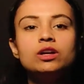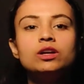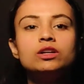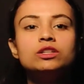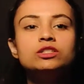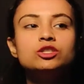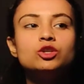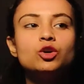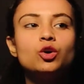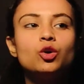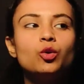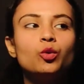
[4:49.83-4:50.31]

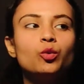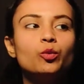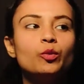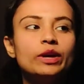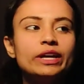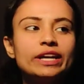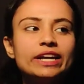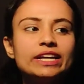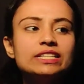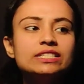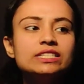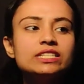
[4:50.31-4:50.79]
So we
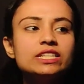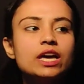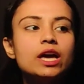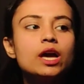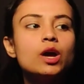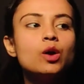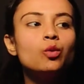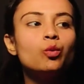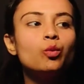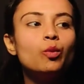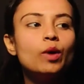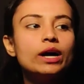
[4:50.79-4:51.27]
can
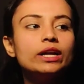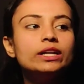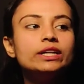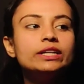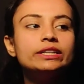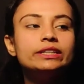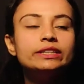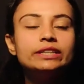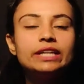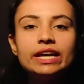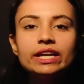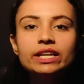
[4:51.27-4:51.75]
say
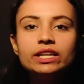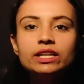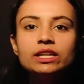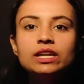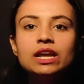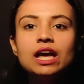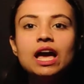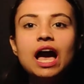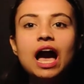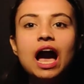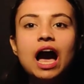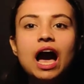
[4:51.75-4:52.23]
110
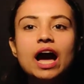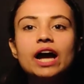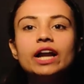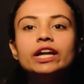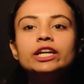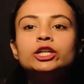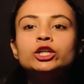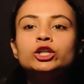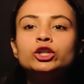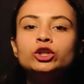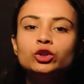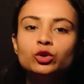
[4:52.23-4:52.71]

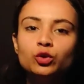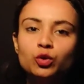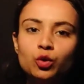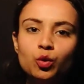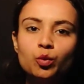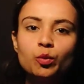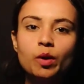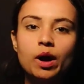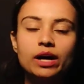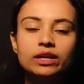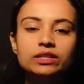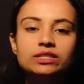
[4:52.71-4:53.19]
and 2
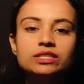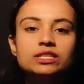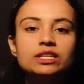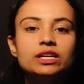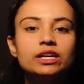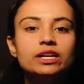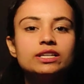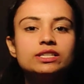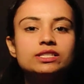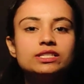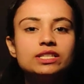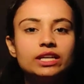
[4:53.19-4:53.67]
ones
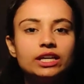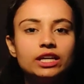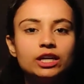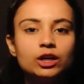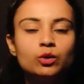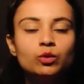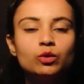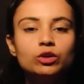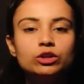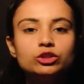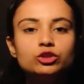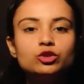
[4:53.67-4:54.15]
is
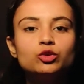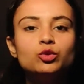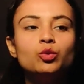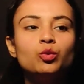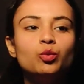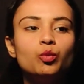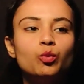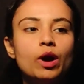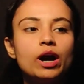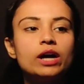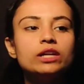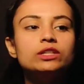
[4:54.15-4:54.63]
equal to
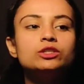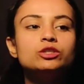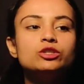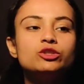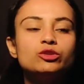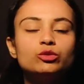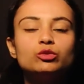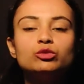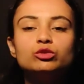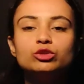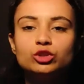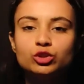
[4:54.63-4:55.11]
1,
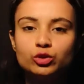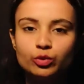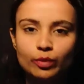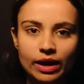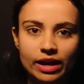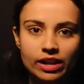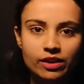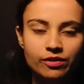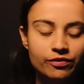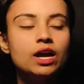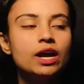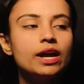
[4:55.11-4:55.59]
2,
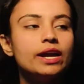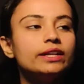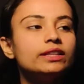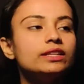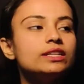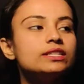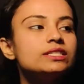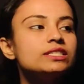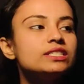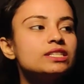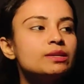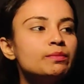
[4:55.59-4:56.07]
12. In
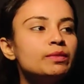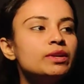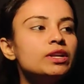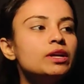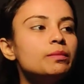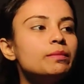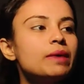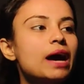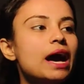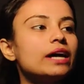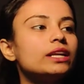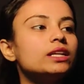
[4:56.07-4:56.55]
the
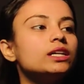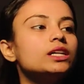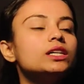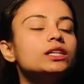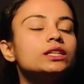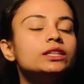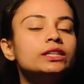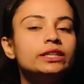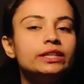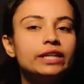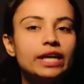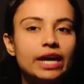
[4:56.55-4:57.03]
similar manner,
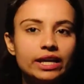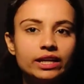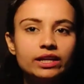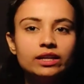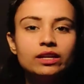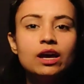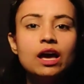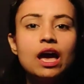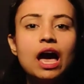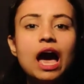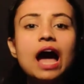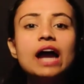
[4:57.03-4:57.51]
10
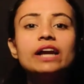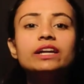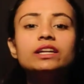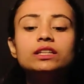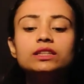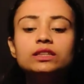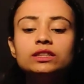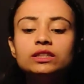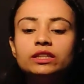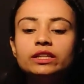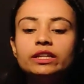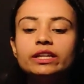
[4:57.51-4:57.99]
and
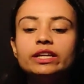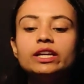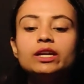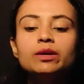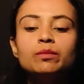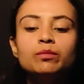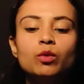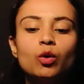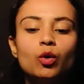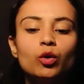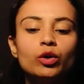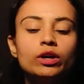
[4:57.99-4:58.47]
3
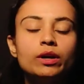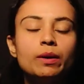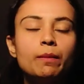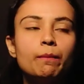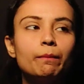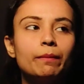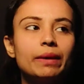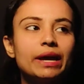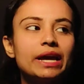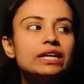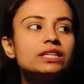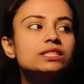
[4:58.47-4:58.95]
more
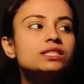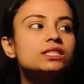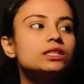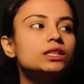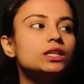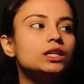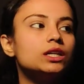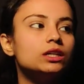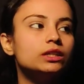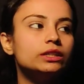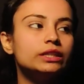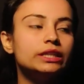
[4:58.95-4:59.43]
makes
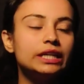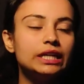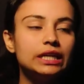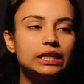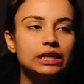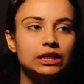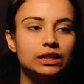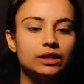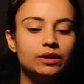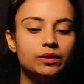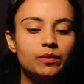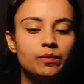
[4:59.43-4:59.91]

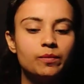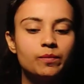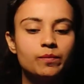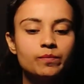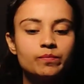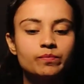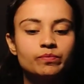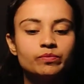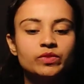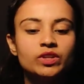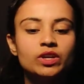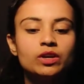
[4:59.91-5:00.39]
13.
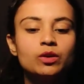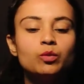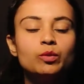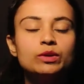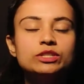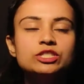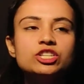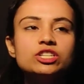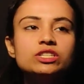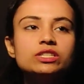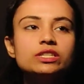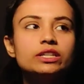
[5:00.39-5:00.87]
which
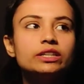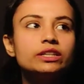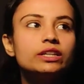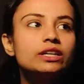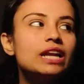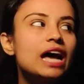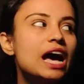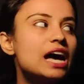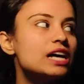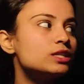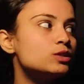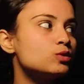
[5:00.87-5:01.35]
is written
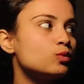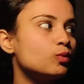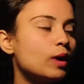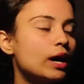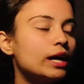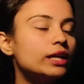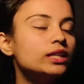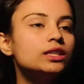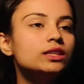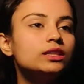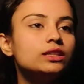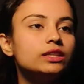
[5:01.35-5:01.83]
as
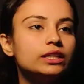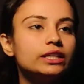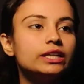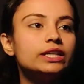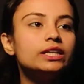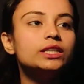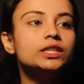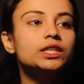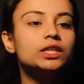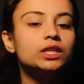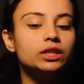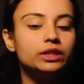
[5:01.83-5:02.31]
1,
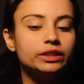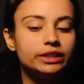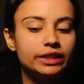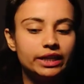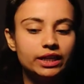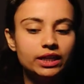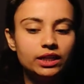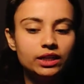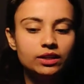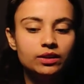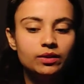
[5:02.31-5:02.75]
3, 13.